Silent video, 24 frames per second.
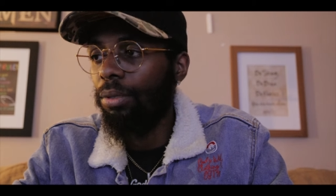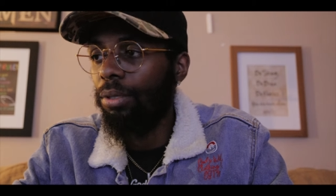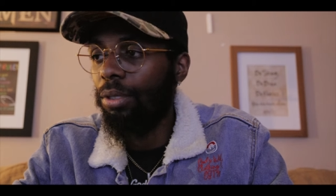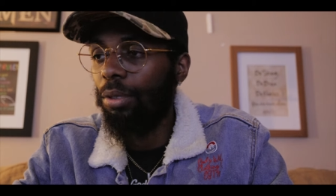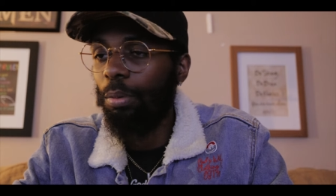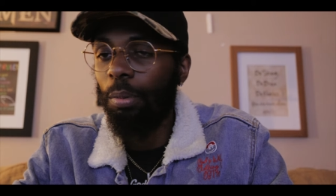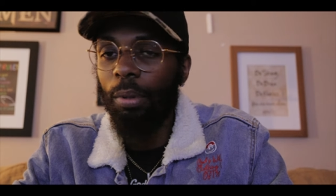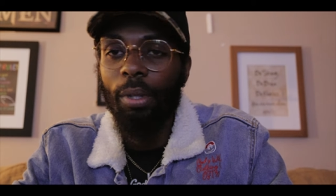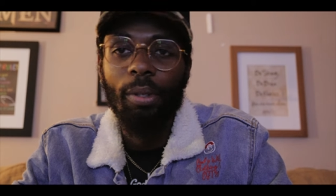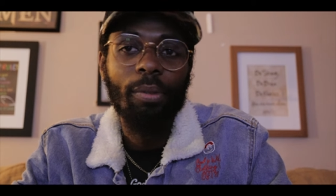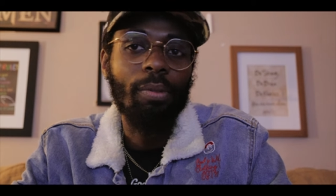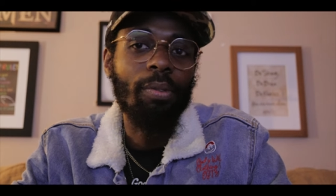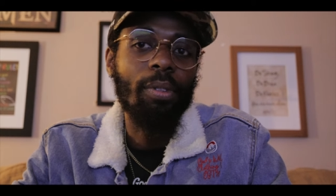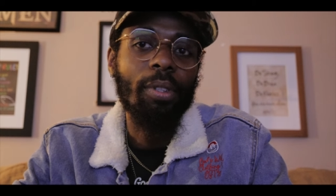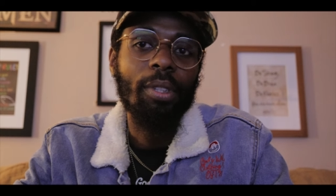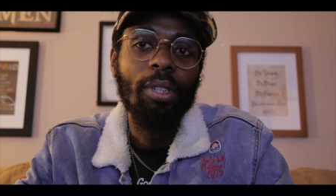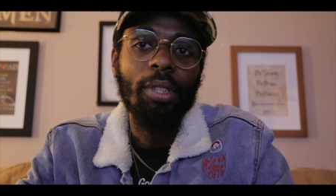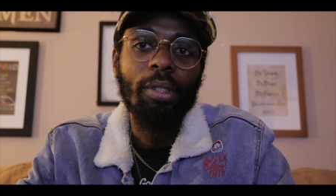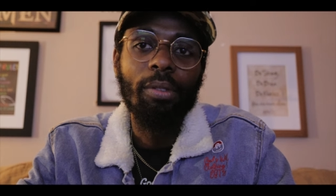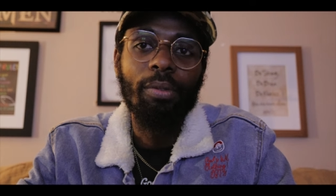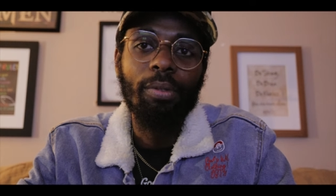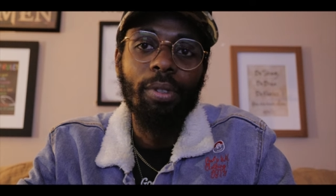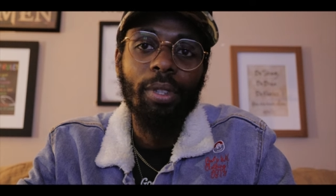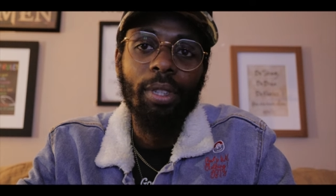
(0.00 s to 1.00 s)
split
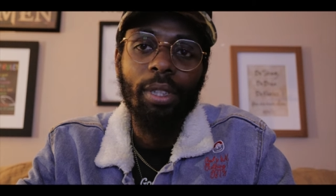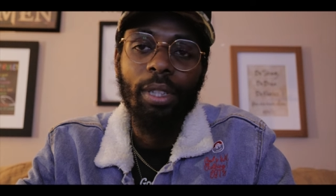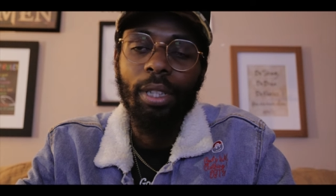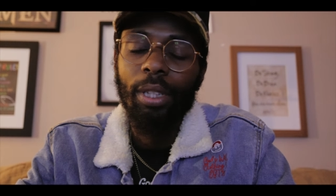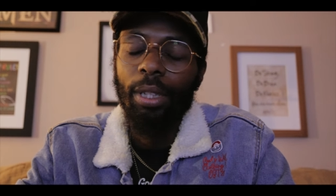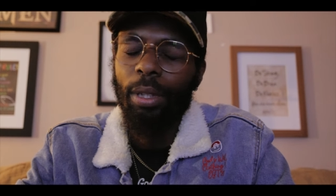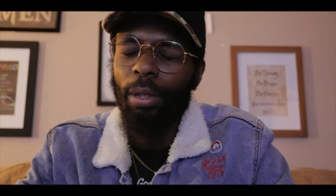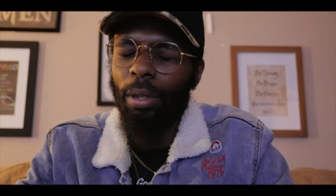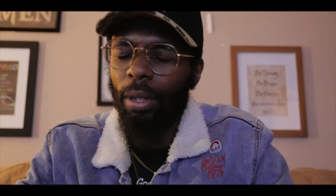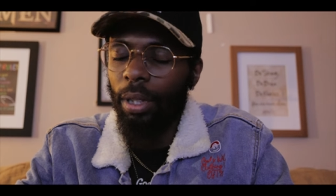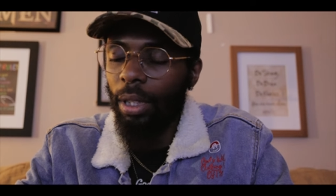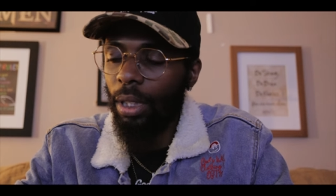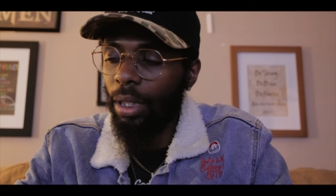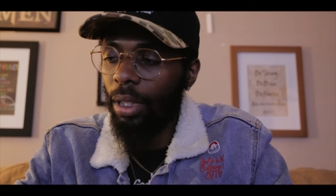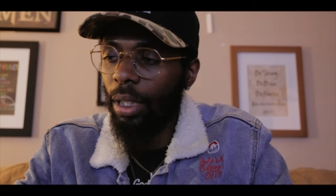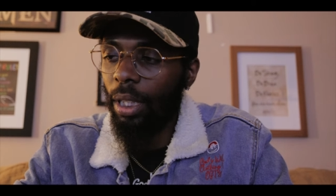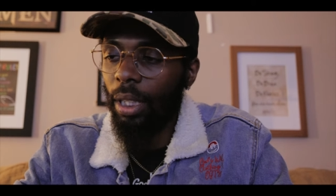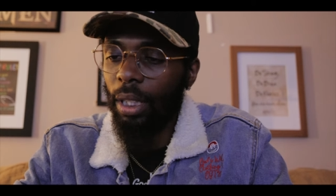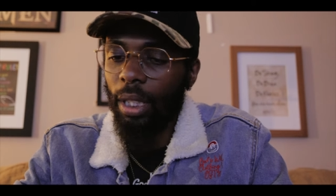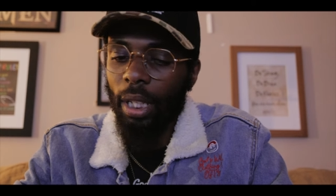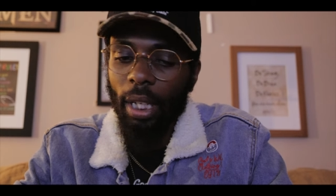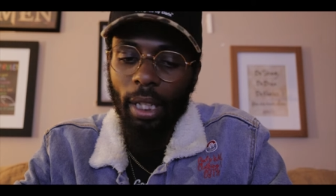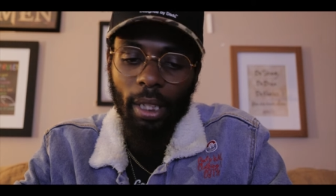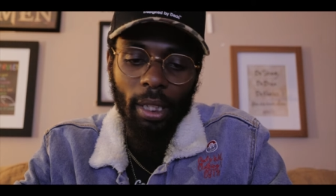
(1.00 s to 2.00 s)
50-50 or
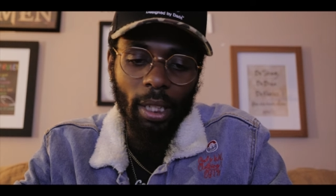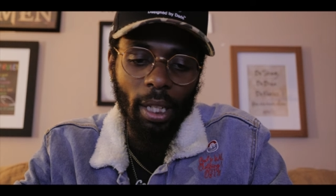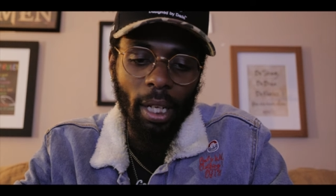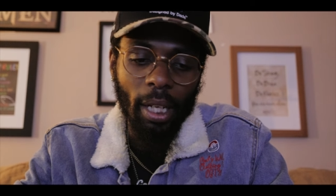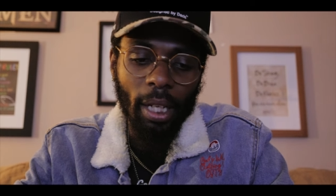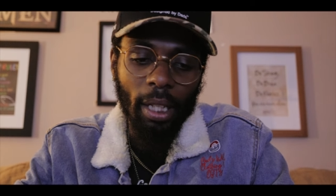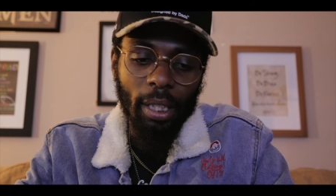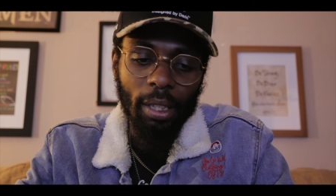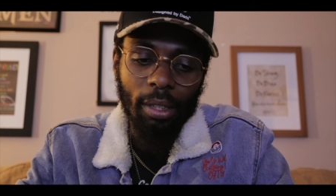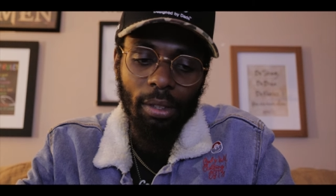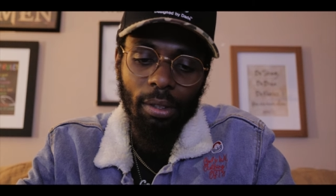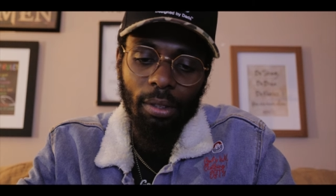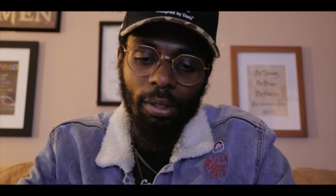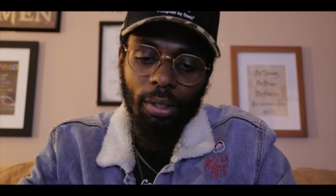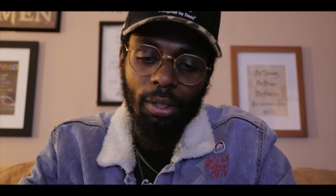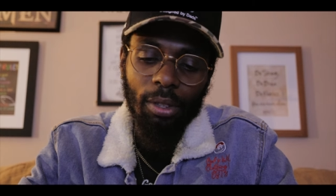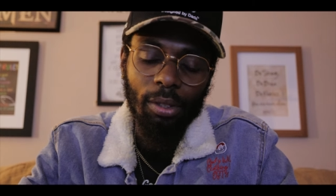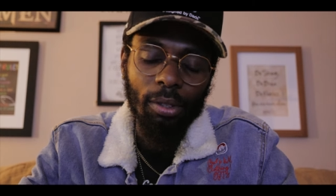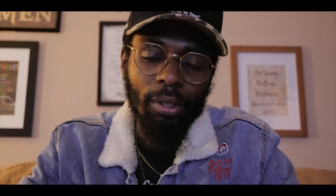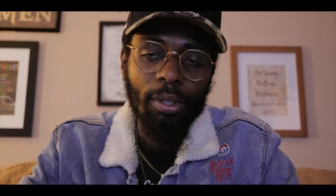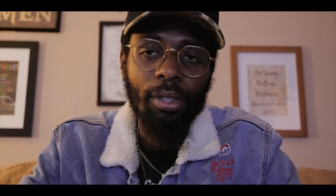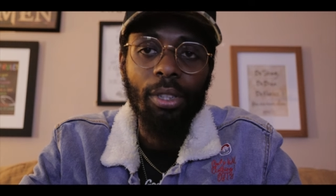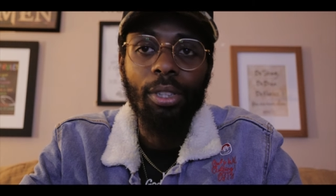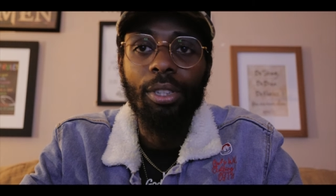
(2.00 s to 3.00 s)
anything like that,
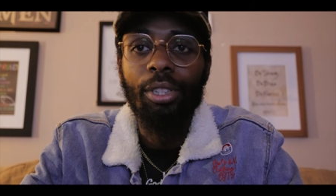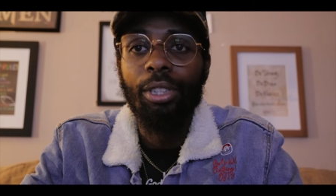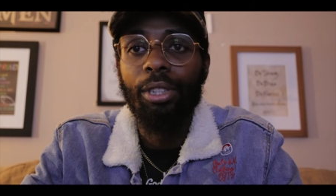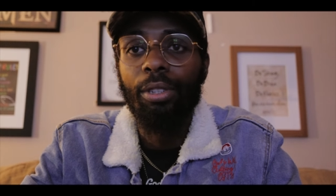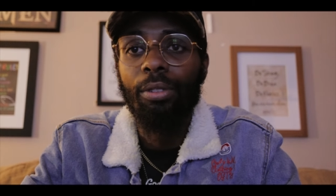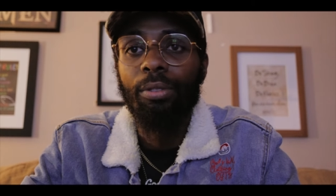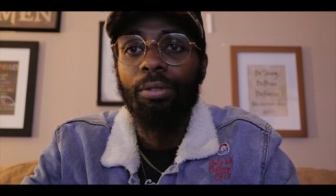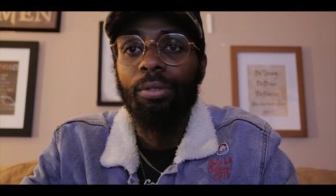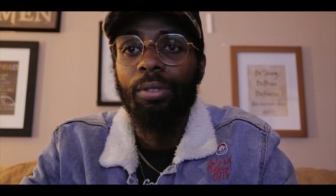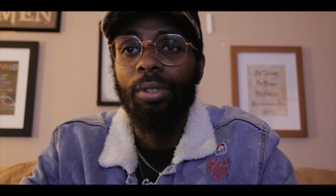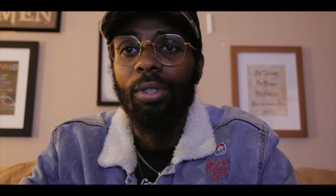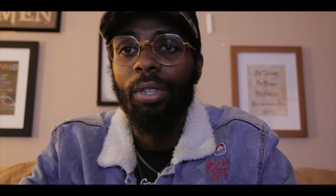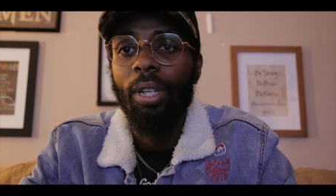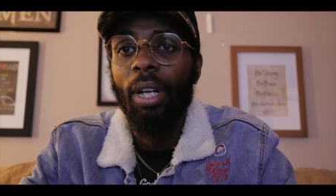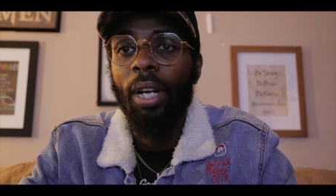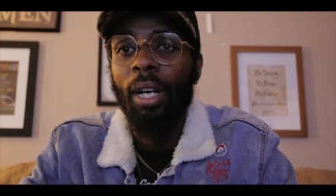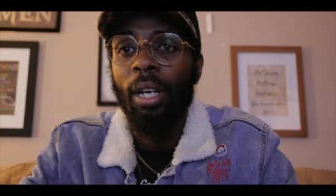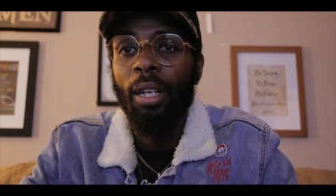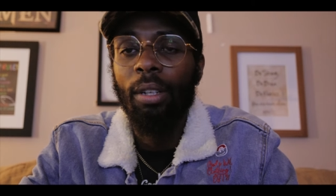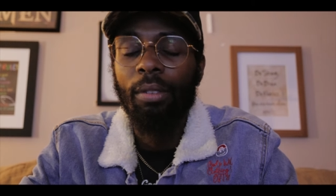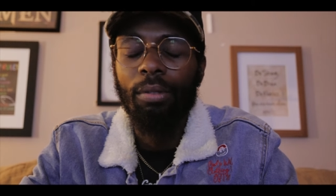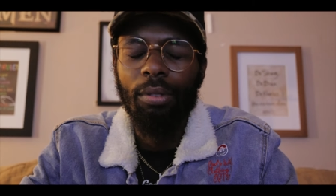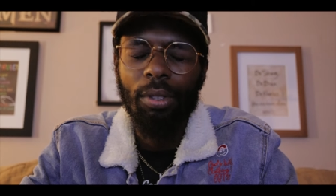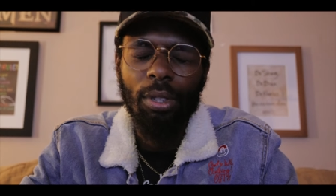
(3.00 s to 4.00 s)
you're in your children's
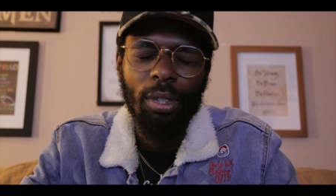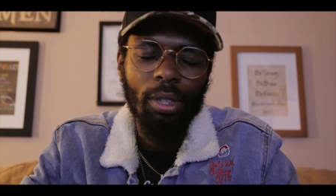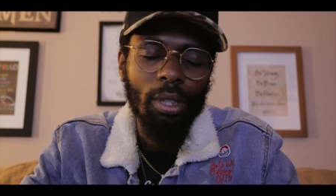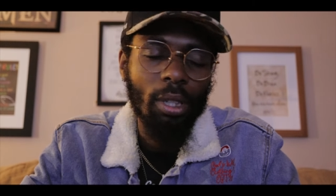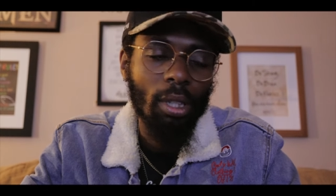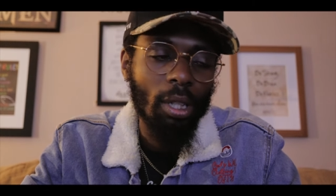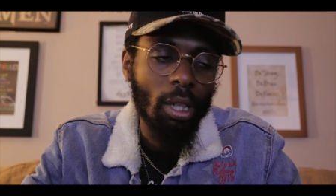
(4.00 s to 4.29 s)
lives,